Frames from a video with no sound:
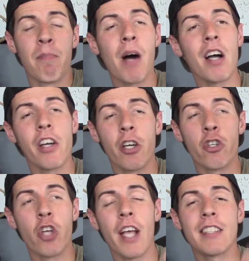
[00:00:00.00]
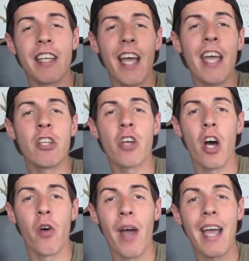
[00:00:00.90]
buck chasing a
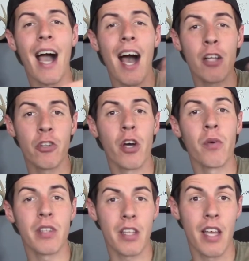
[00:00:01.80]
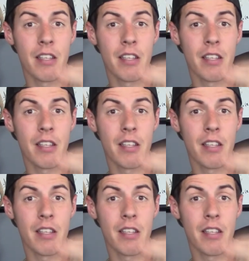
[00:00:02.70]
doe, a hot doe